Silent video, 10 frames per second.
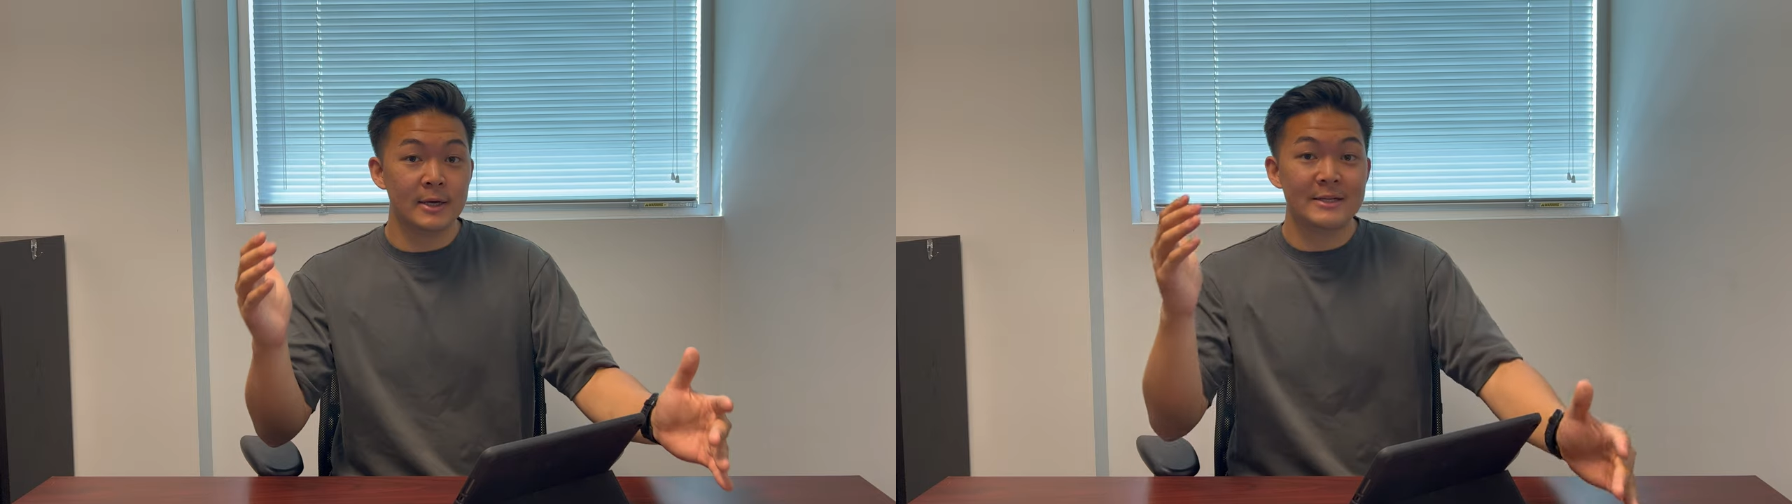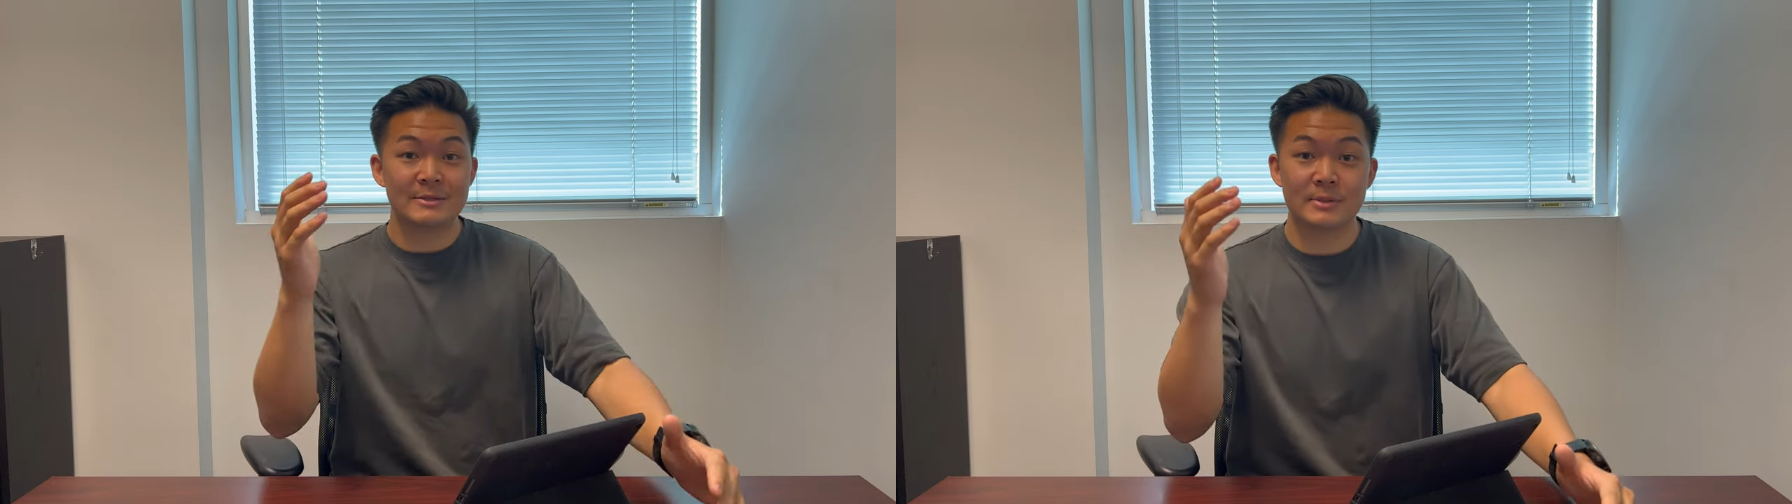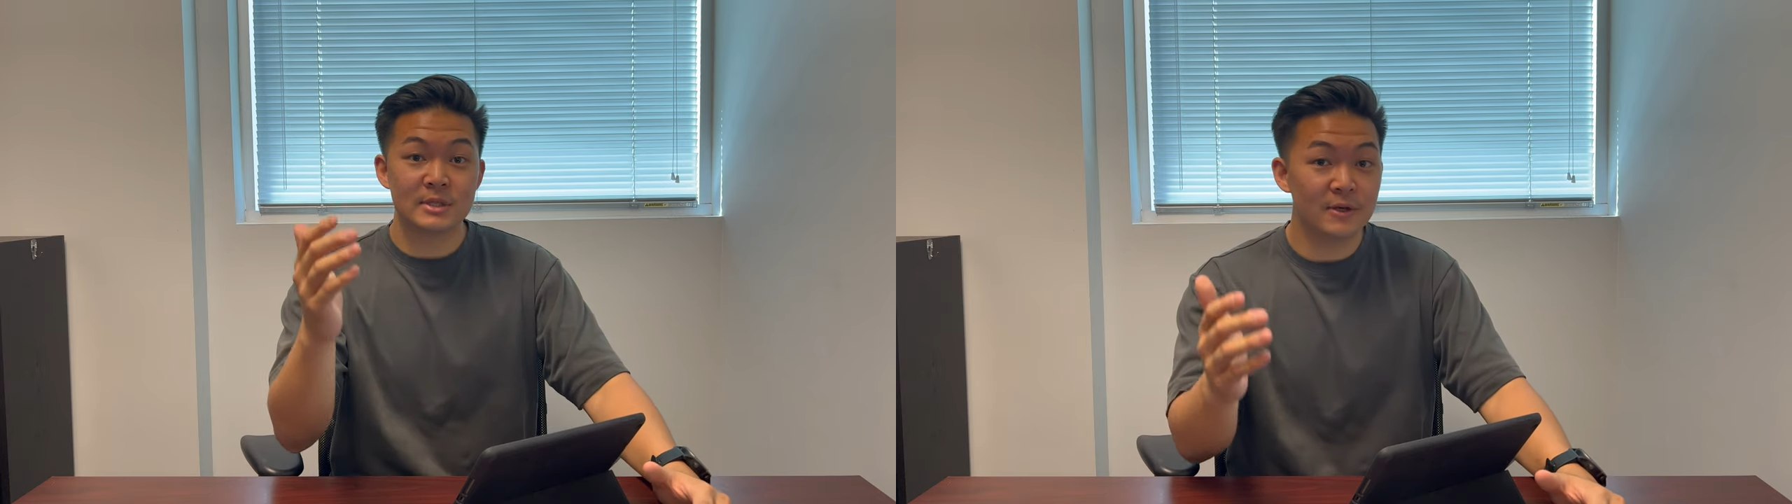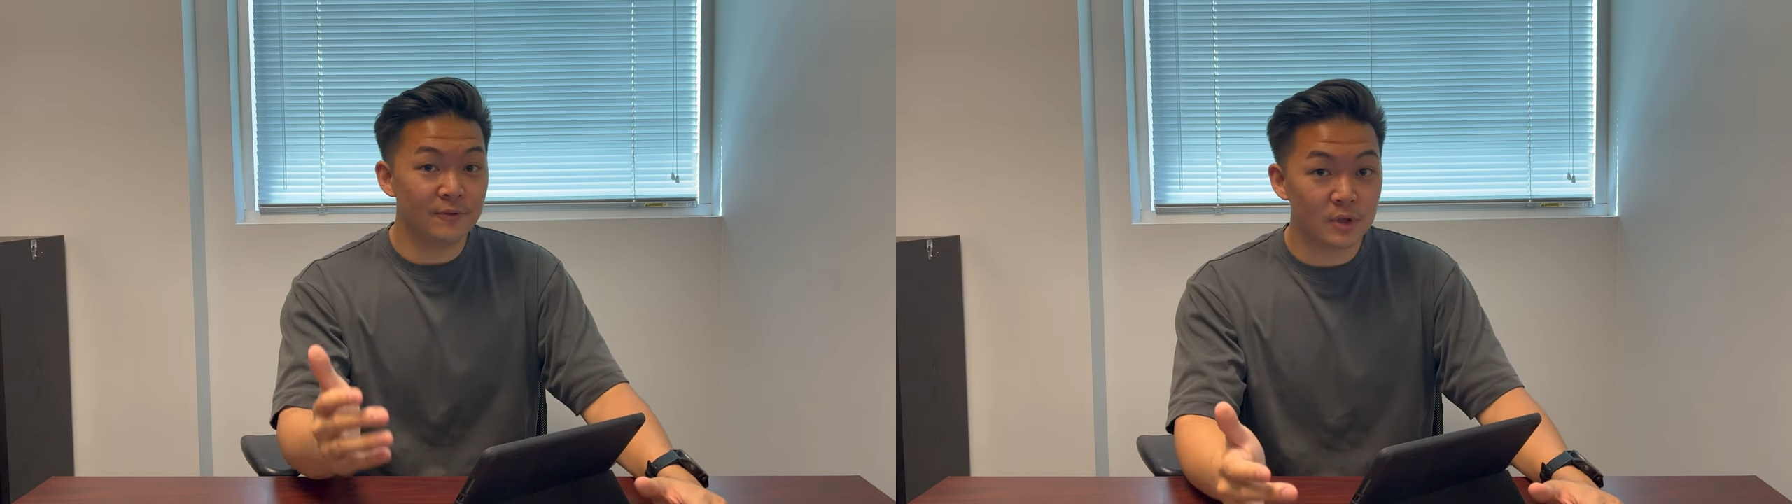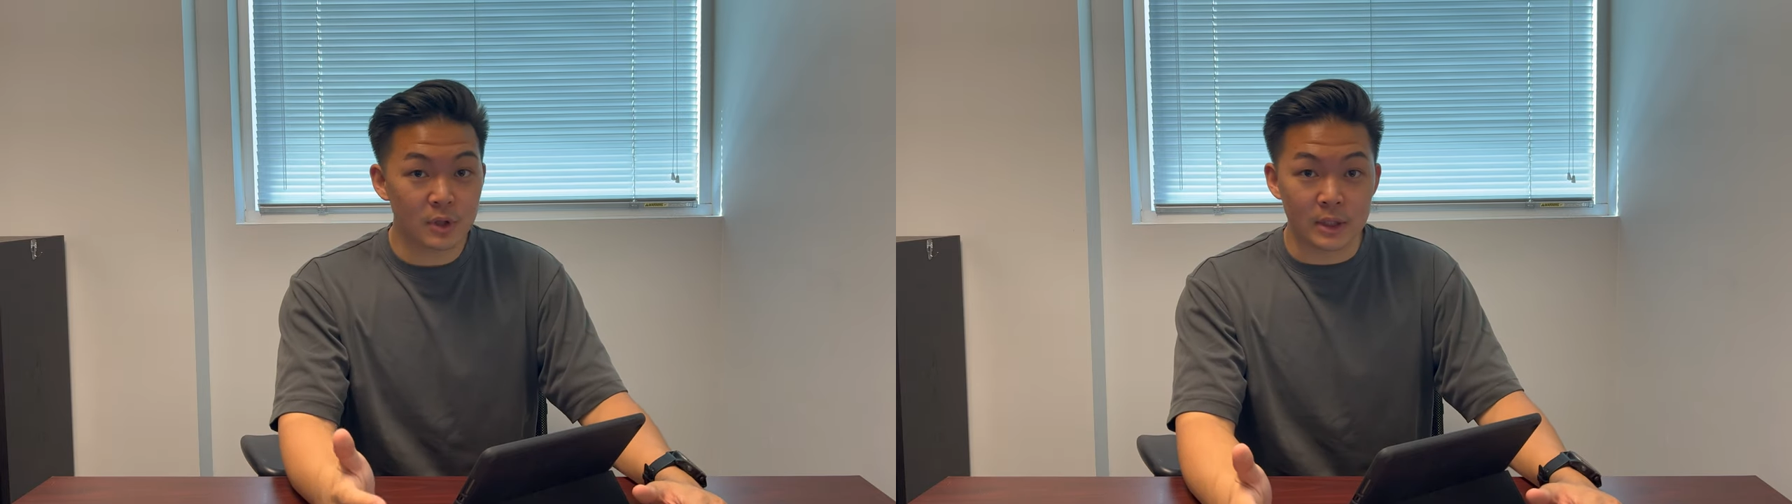
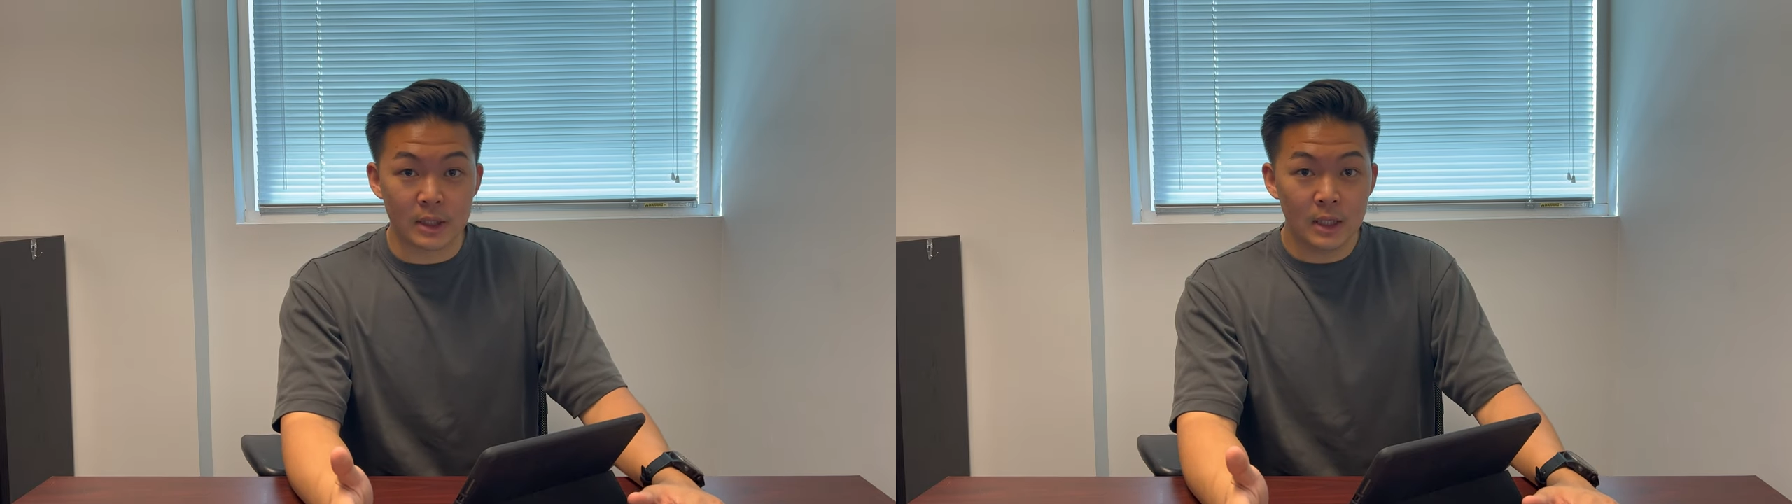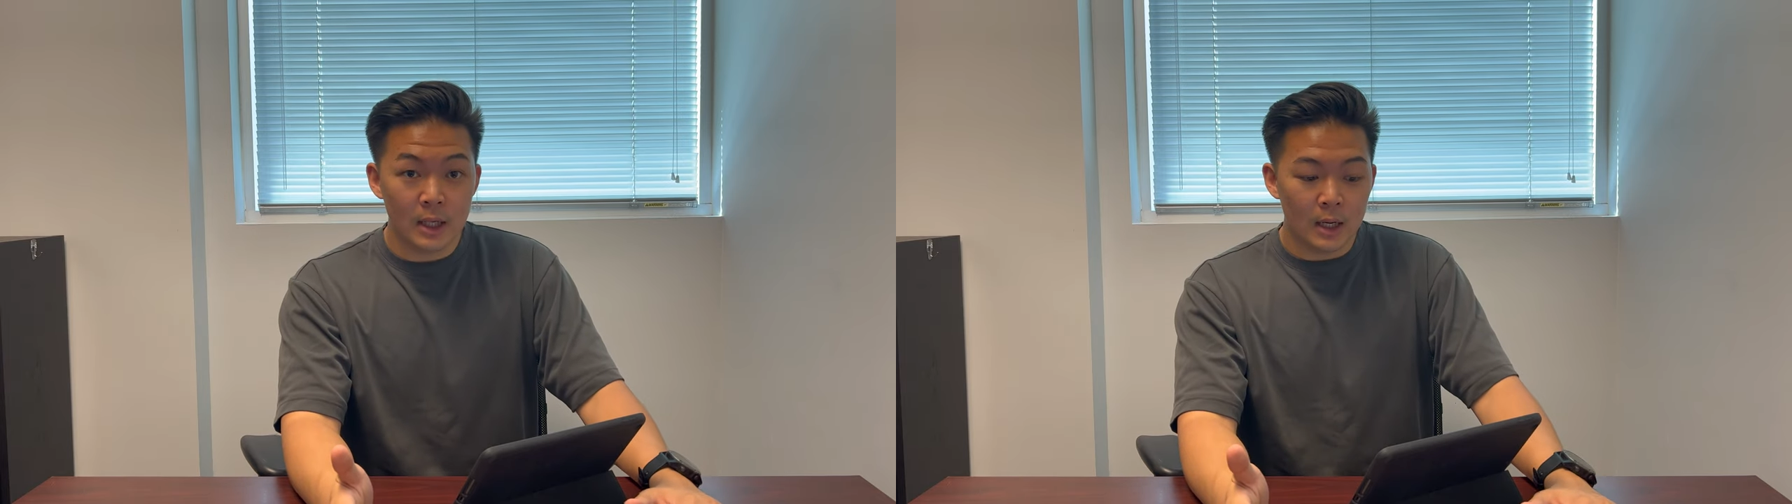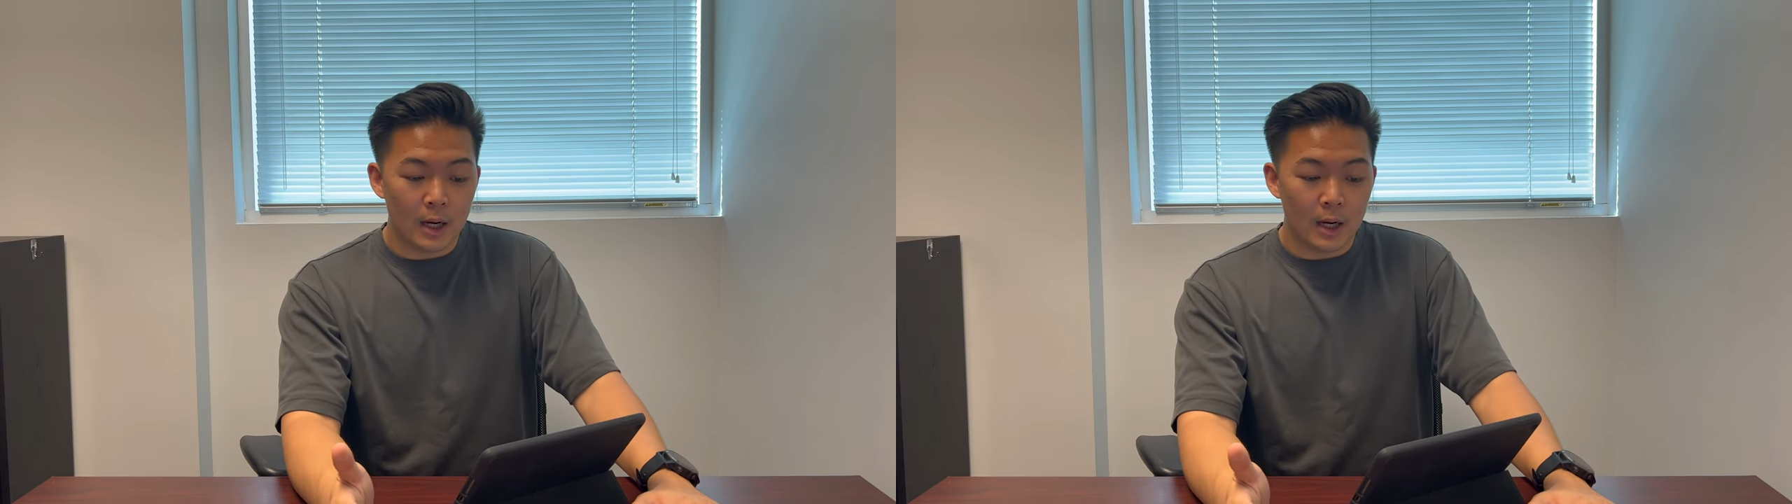Specifically,